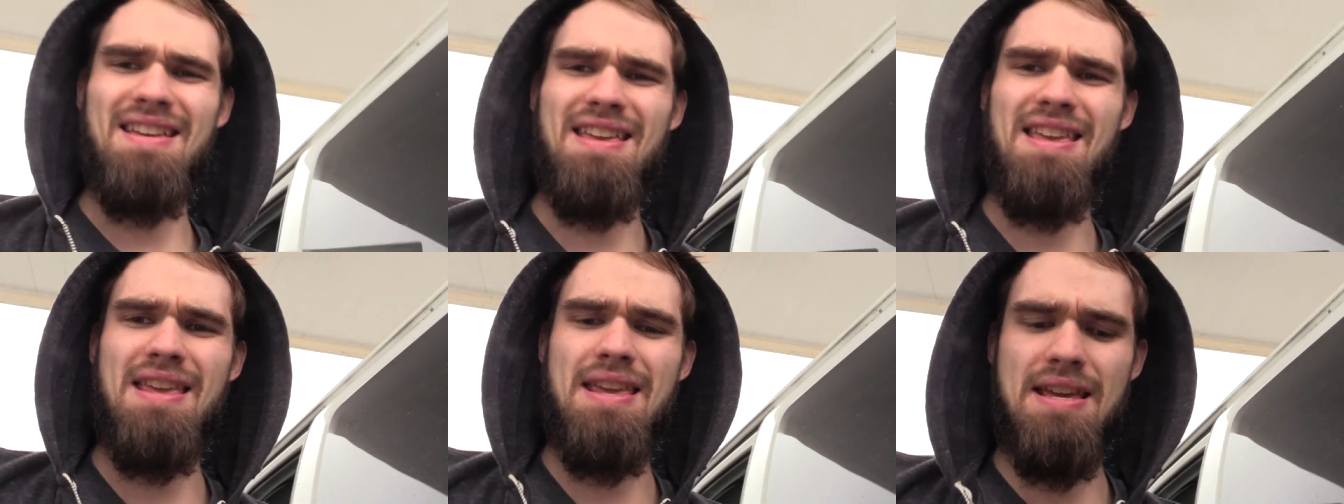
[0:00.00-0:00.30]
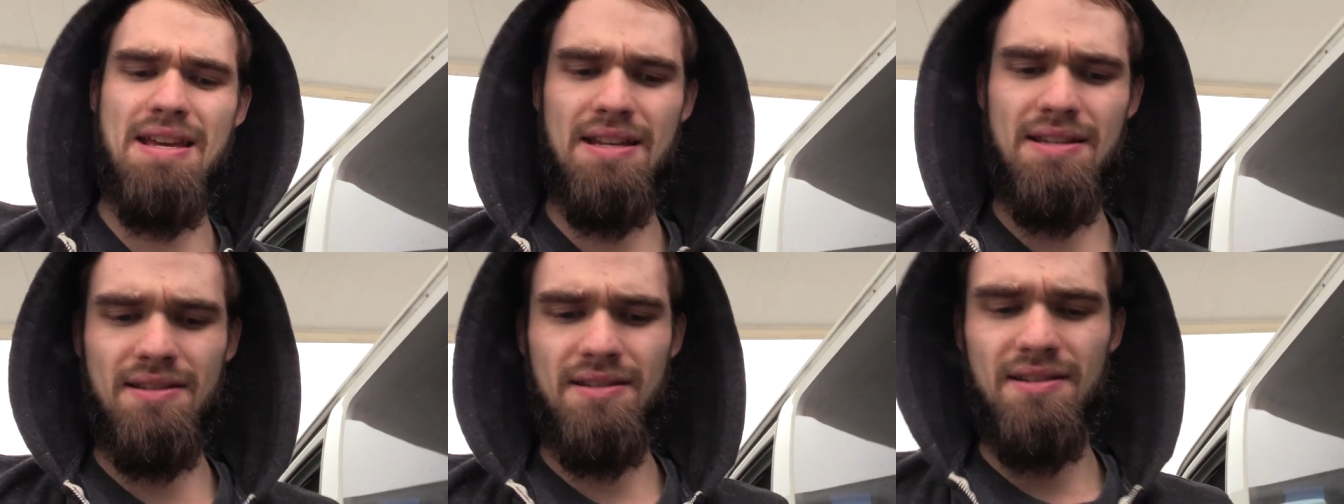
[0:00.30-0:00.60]

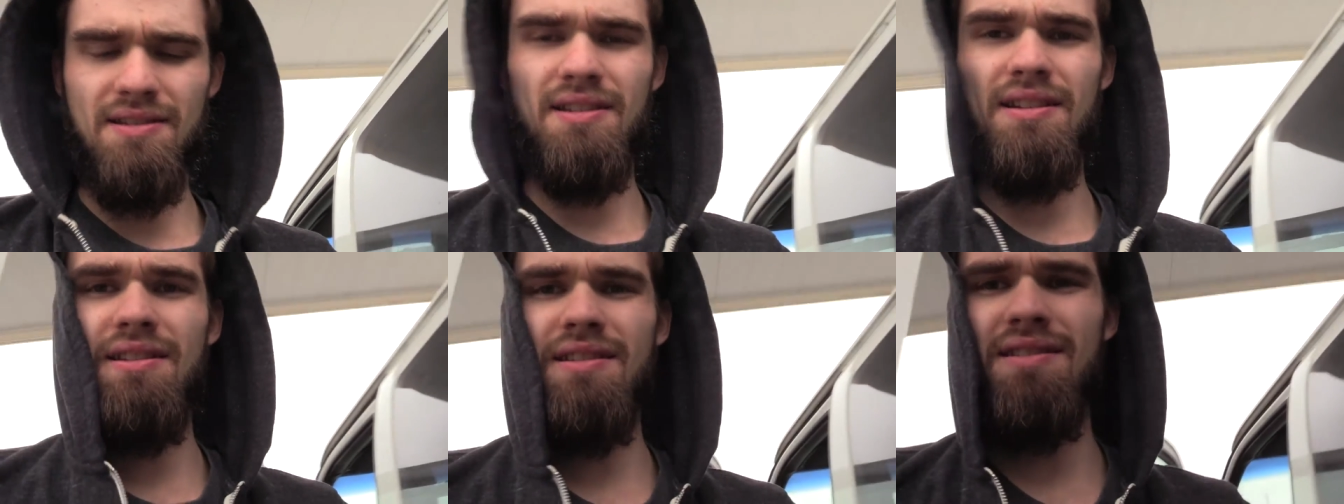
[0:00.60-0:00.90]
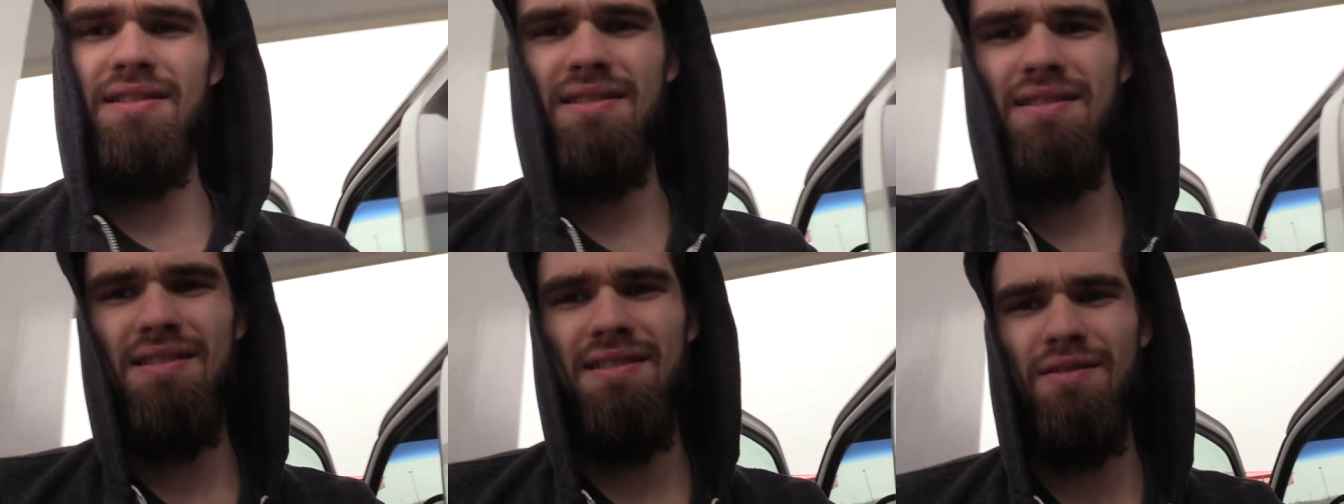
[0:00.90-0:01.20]
and
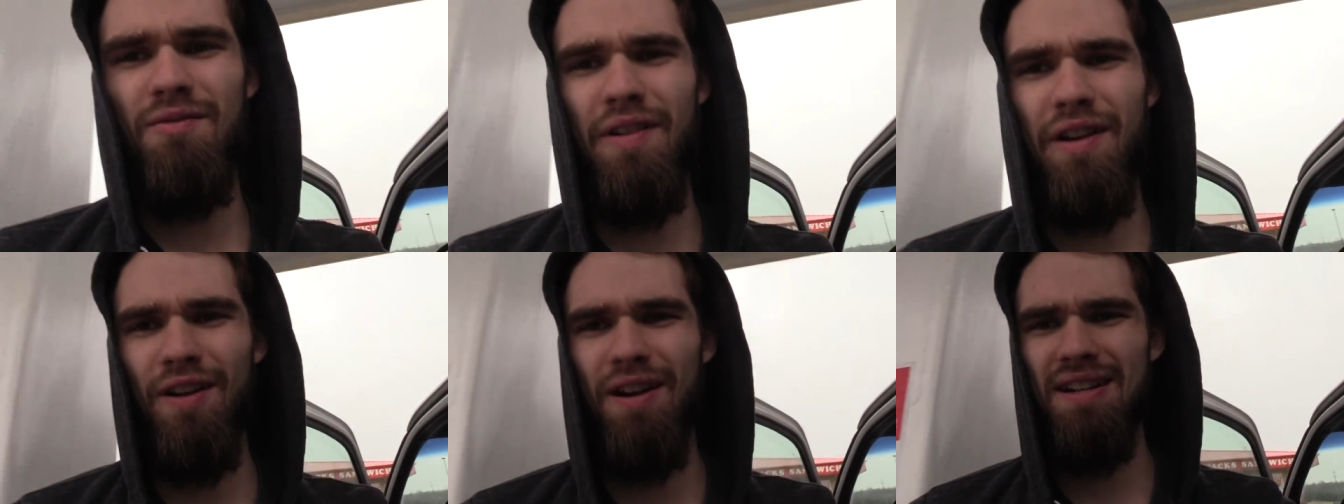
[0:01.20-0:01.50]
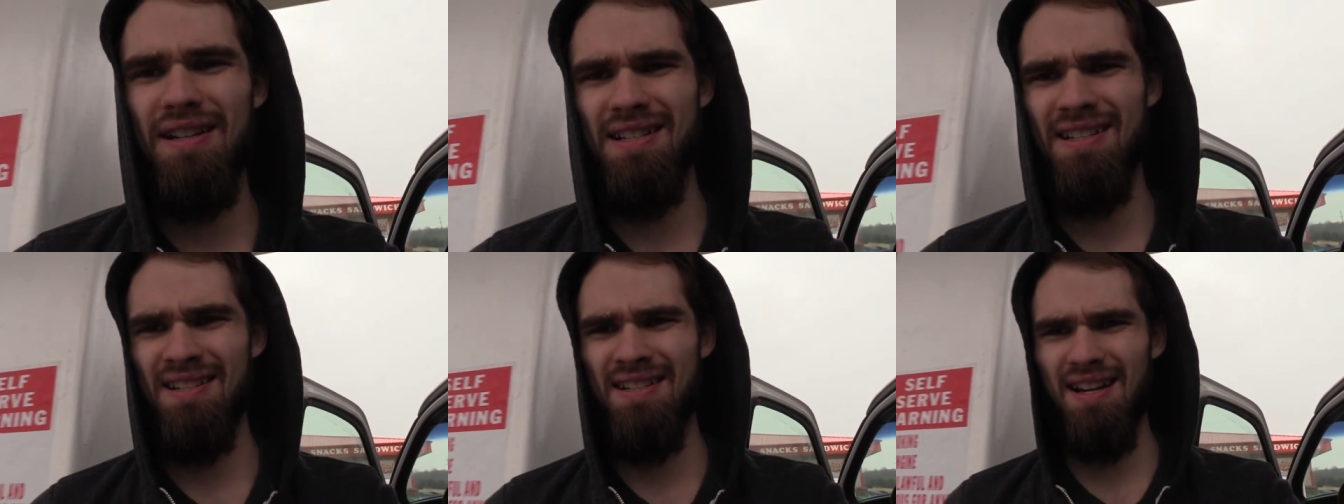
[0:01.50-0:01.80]
we are
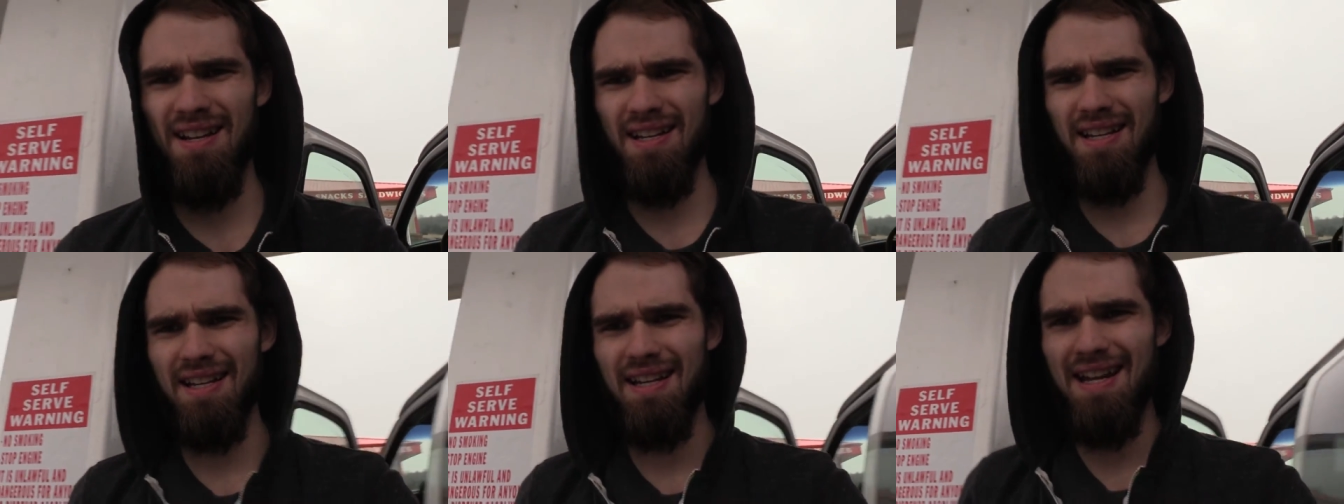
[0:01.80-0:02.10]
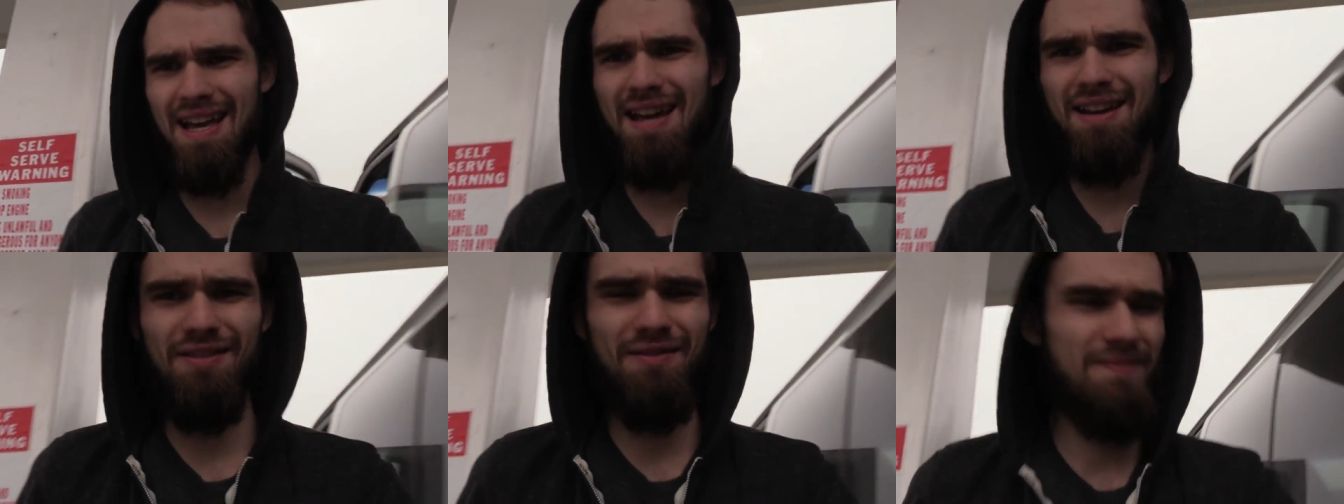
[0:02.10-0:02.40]
in Kentucky
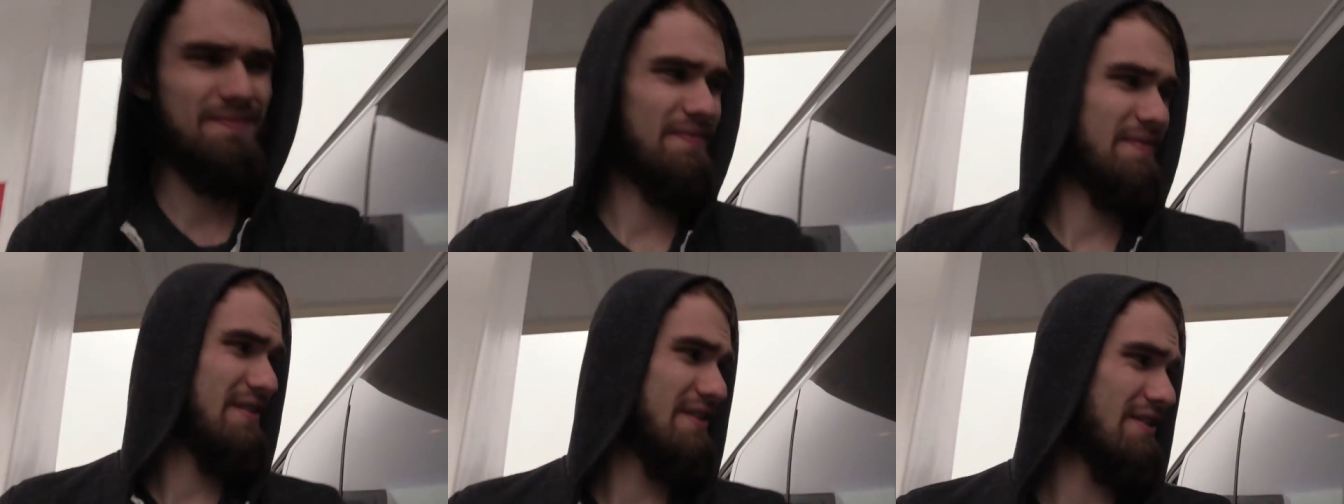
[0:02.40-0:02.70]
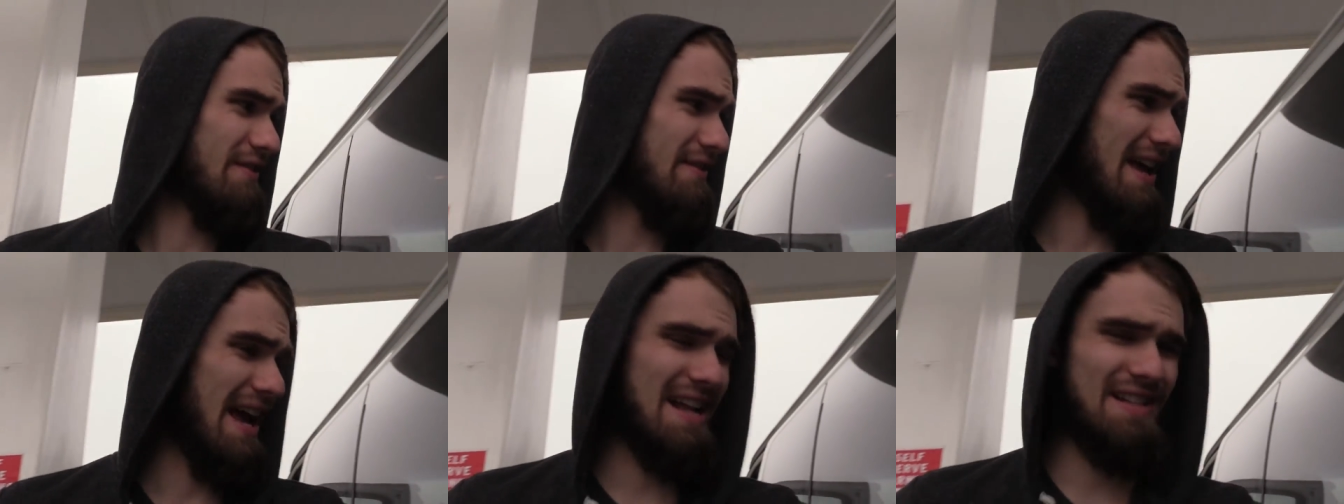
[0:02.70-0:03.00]
now. So
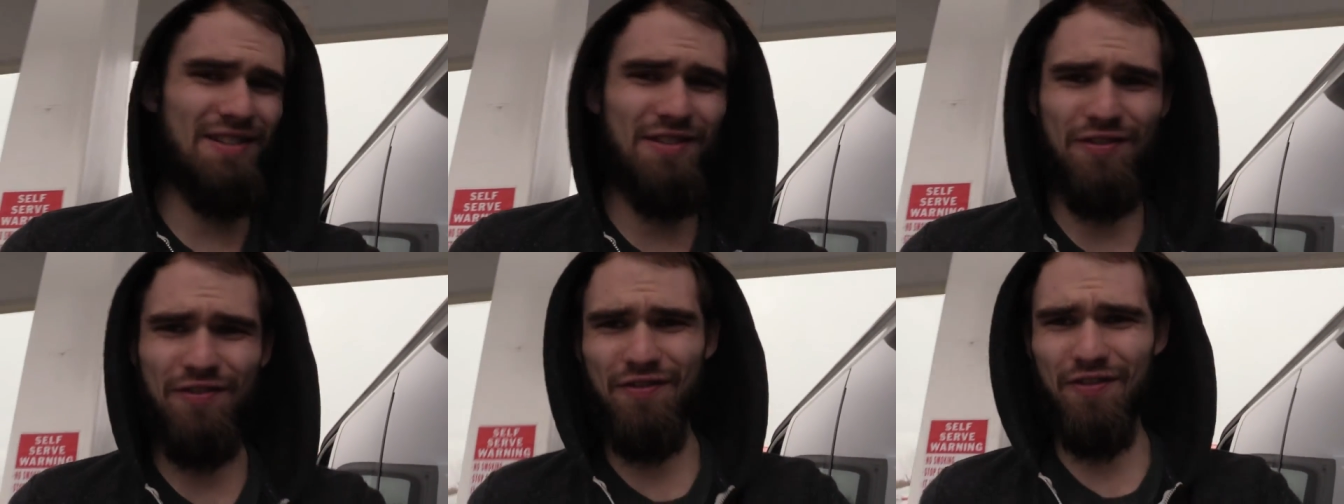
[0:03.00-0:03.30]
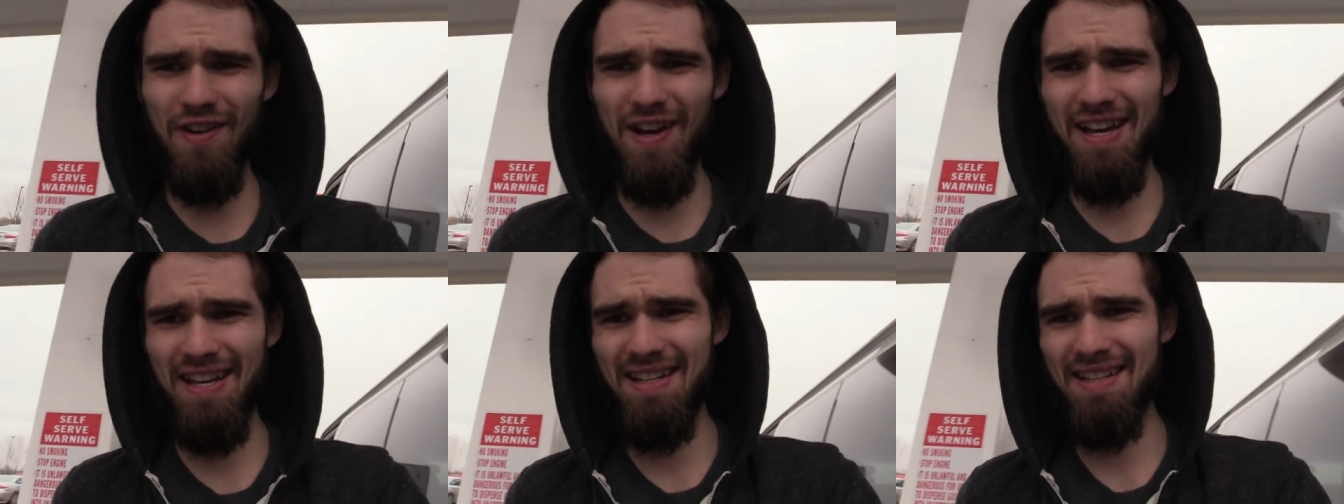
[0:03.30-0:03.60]
that's
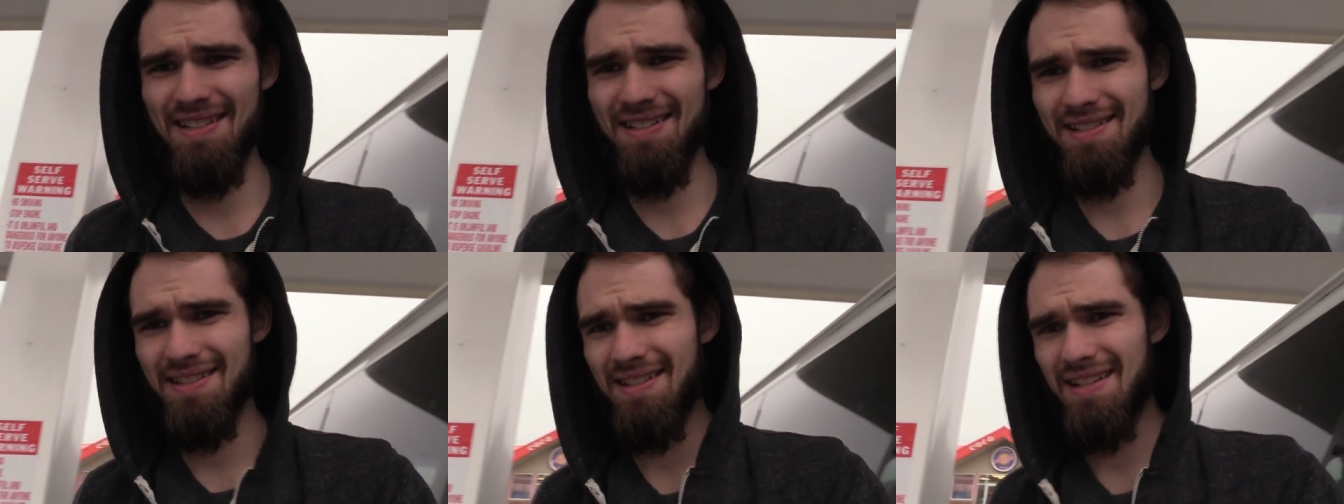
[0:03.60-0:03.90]
fun.